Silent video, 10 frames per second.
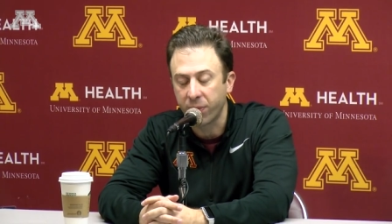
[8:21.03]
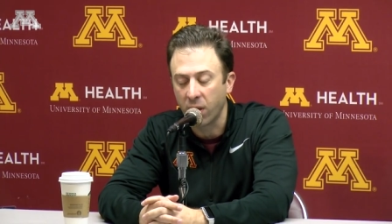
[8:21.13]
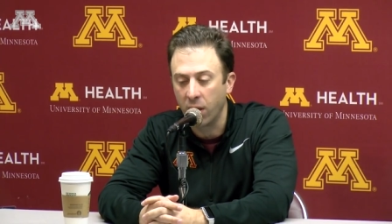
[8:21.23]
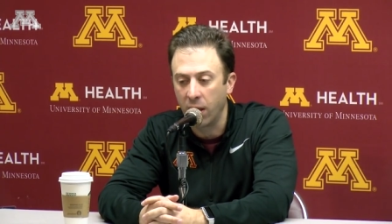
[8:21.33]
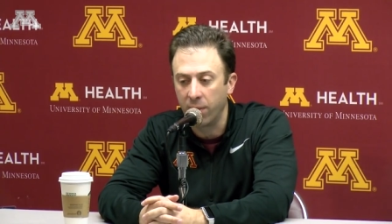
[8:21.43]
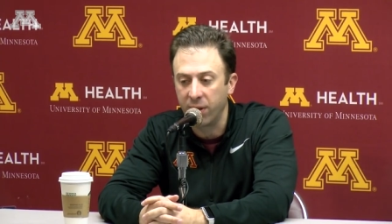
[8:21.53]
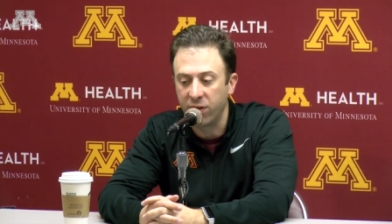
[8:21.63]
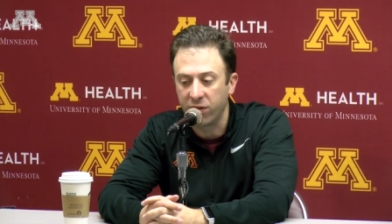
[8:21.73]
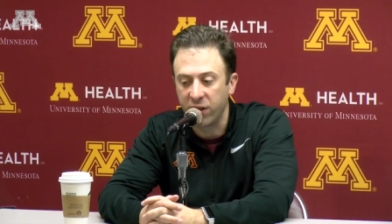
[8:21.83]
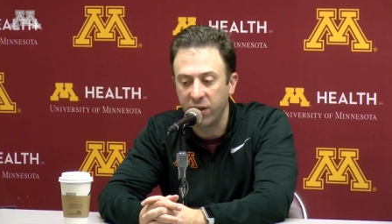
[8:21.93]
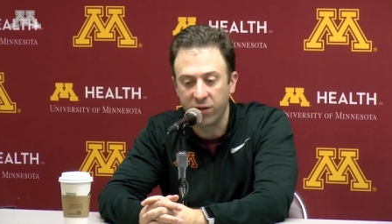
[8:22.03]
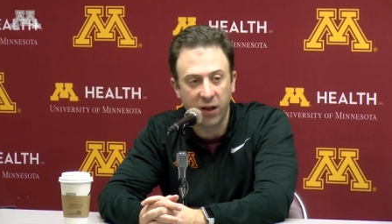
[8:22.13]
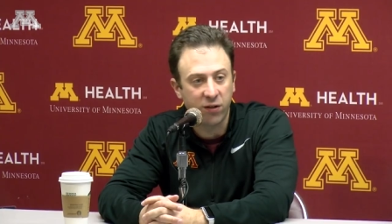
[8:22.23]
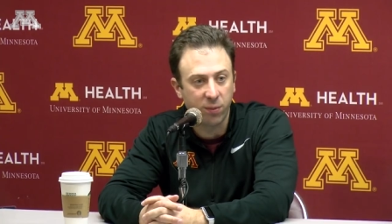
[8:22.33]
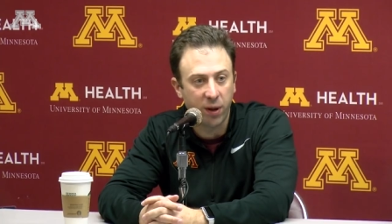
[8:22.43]
He just needed to
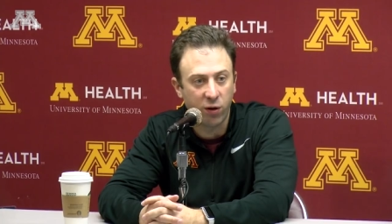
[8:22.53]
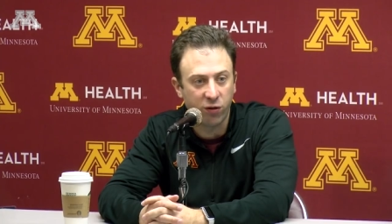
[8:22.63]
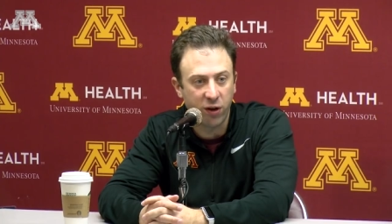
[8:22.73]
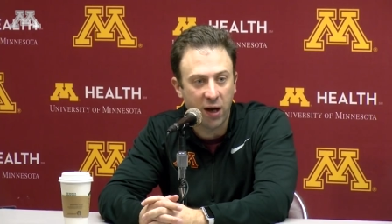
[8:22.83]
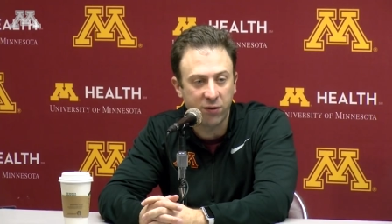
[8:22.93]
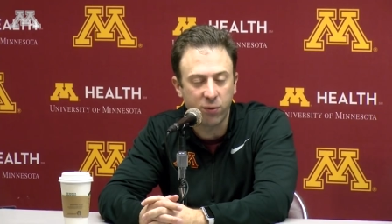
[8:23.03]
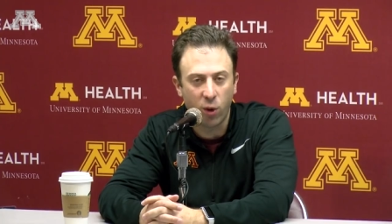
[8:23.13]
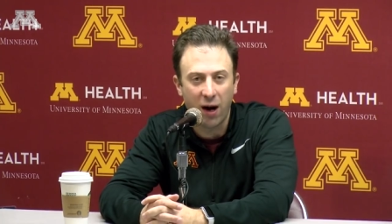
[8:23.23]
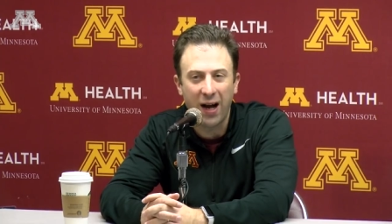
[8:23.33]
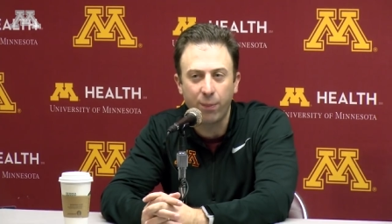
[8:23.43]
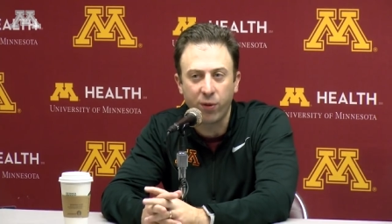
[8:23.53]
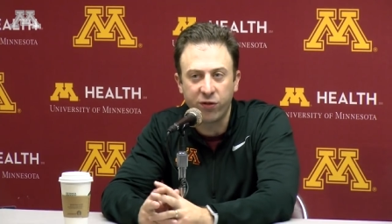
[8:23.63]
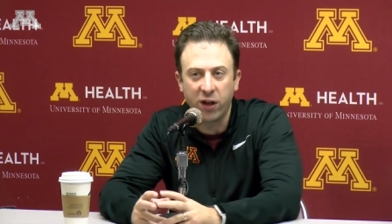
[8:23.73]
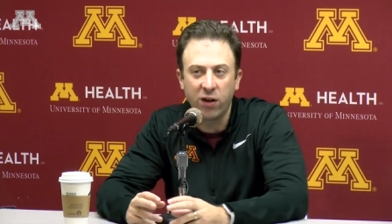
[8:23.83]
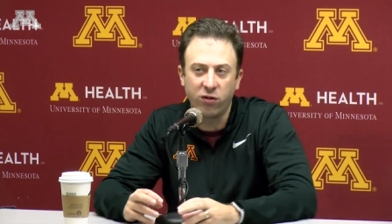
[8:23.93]
take some better shots, some more high
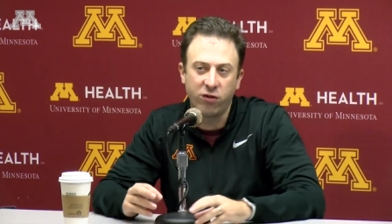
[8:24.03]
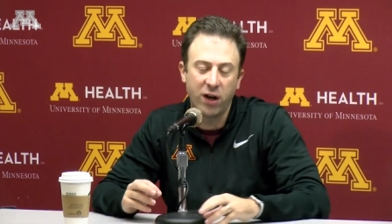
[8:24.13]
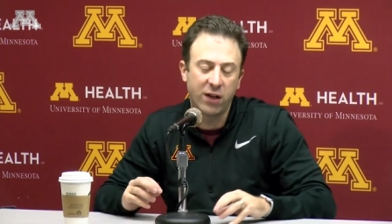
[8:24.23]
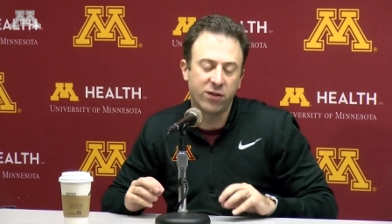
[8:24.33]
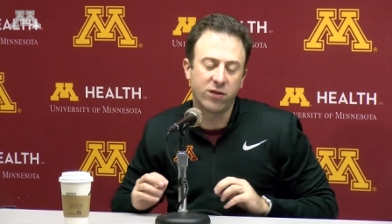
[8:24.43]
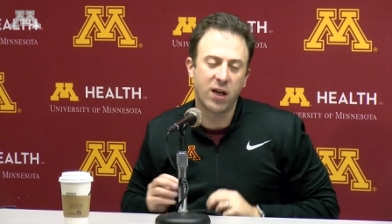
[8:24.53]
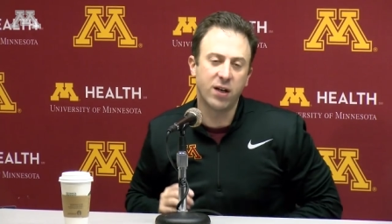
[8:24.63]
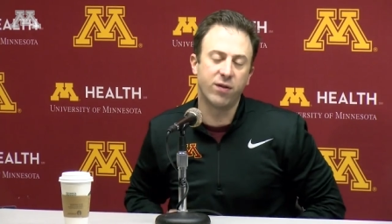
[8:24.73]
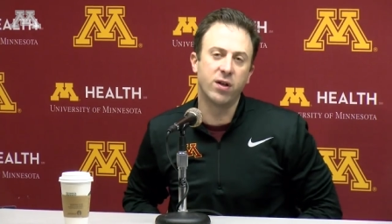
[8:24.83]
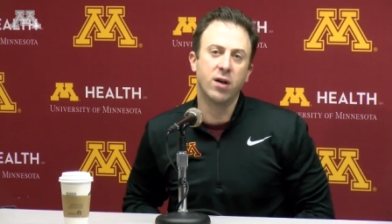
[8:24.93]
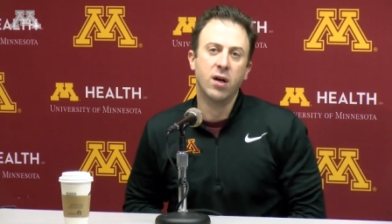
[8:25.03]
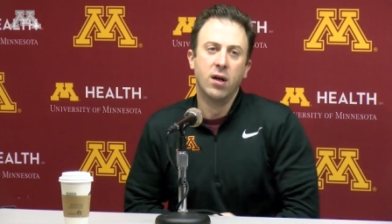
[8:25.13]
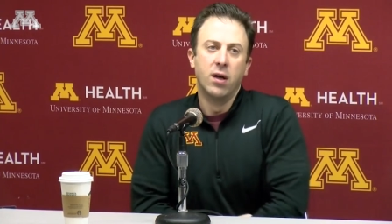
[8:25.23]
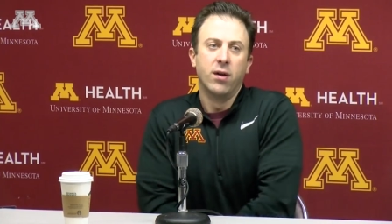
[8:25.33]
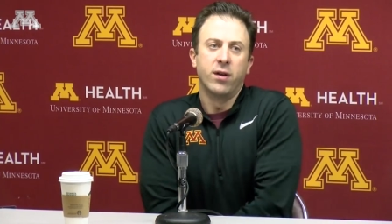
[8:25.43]
percentage shots. It's not even
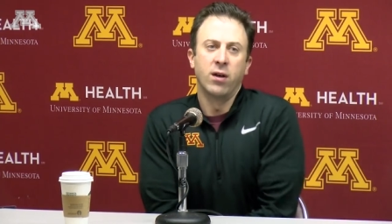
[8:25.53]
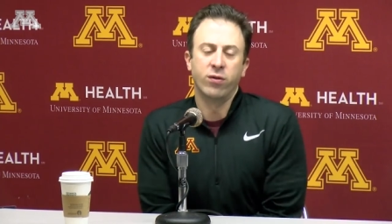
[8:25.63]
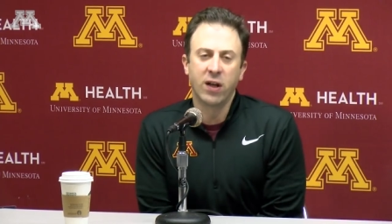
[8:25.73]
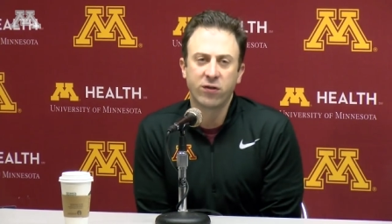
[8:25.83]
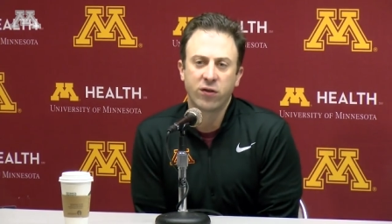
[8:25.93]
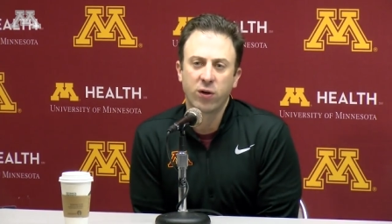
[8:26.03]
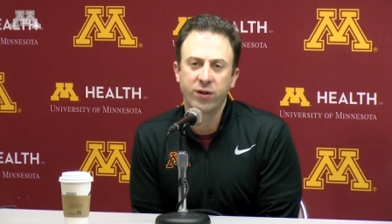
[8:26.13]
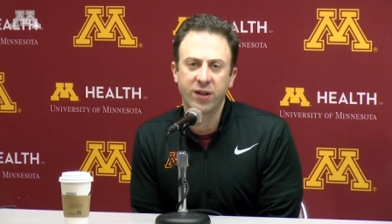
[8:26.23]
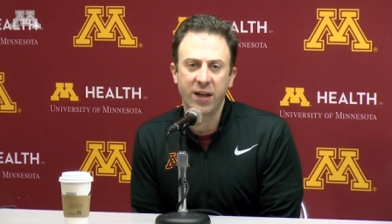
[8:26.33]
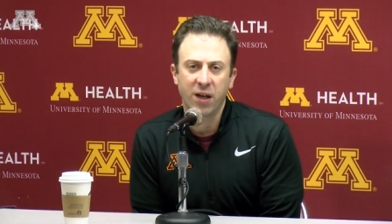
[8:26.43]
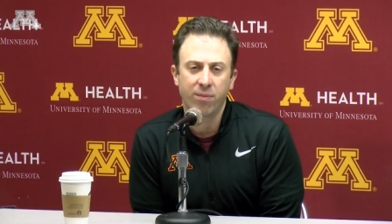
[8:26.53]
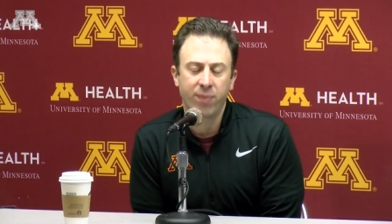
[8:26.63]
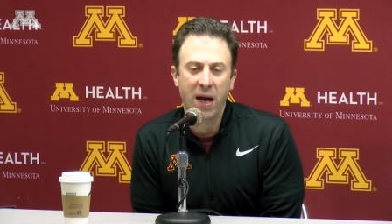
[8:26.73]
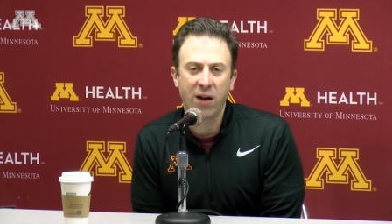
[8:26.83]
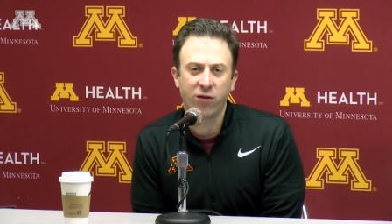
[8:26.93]
that he was necessarily taking
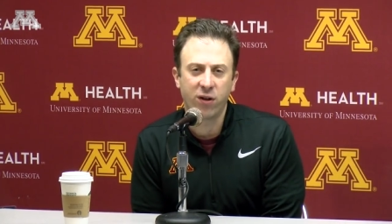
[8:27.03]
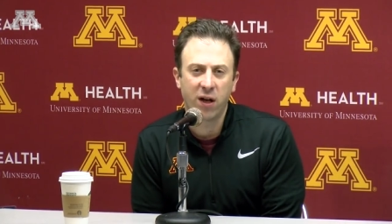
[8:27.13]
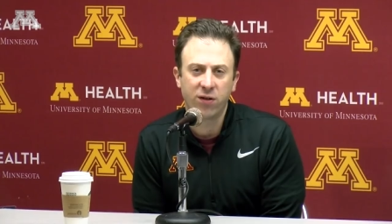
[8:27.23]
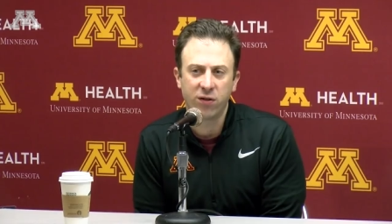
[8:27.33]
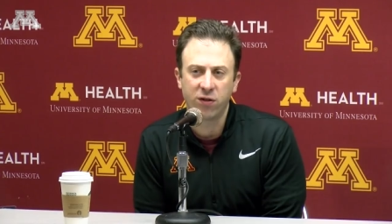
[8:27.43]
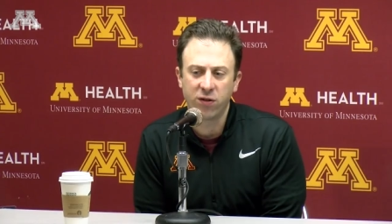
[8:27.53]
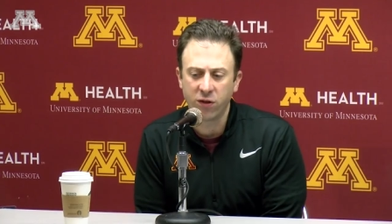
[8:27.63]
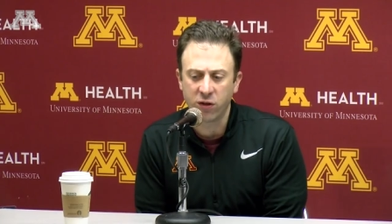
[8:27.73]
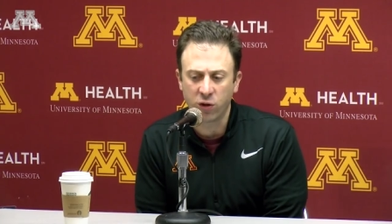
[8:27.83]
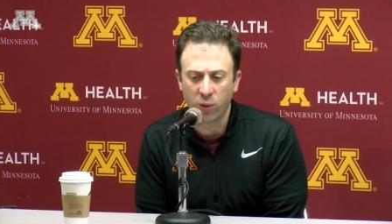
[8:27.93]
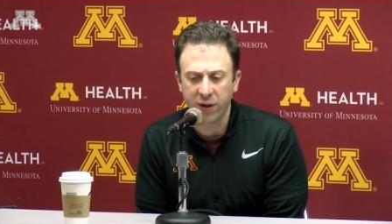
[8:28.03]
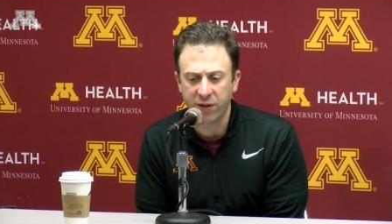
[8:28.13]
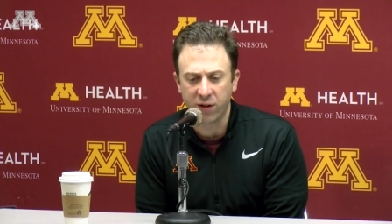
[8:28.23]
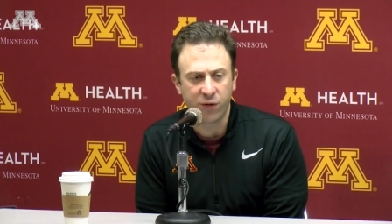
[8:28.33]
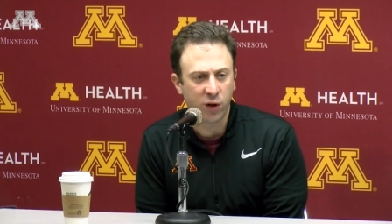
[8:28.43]
bad shots. It's just a degree of
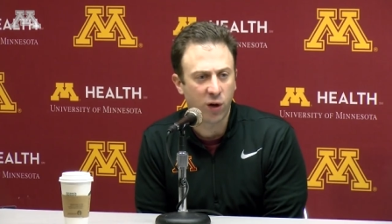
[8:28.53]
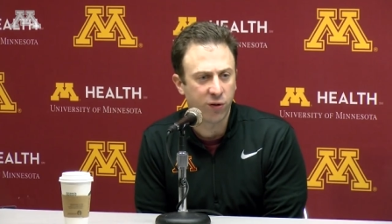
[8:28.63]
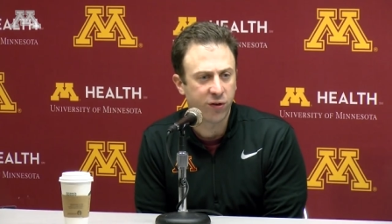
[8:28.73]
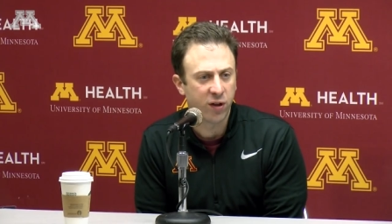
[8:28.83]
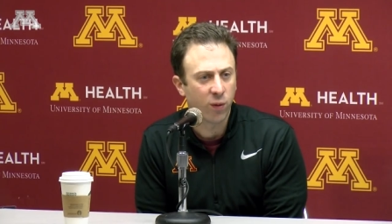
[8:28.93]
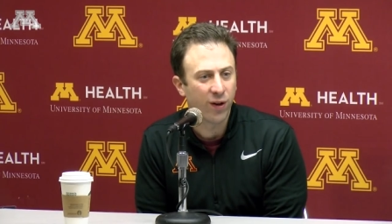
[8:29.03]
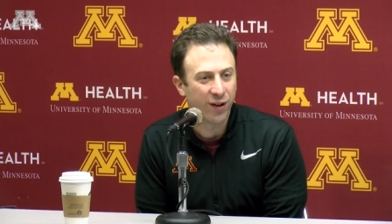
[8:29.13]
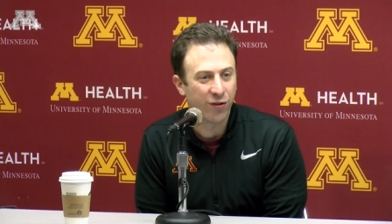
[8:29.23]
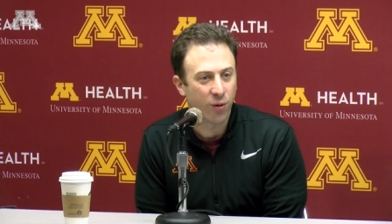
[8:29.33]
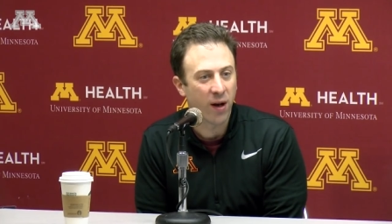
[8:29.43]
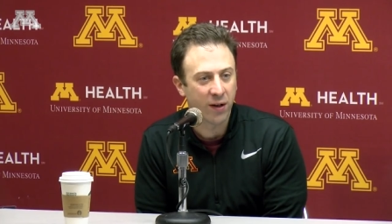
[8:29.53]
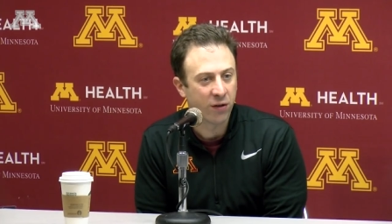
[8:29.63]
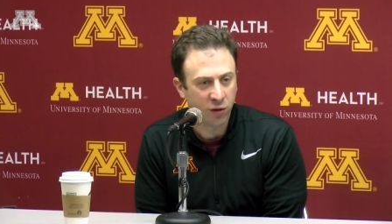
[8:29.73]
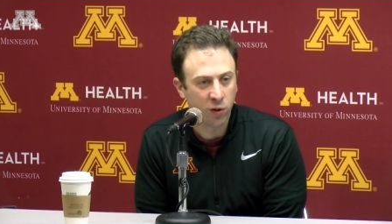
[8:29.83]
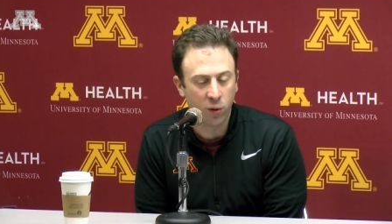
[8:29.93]
difficulty of what he's trying to
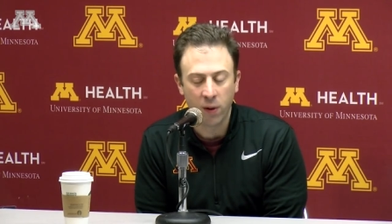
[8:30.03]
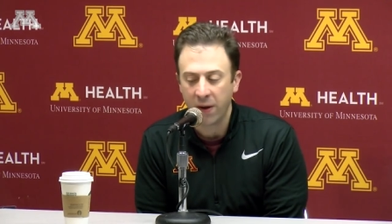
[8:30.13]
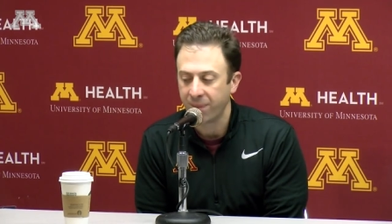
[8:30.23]
do.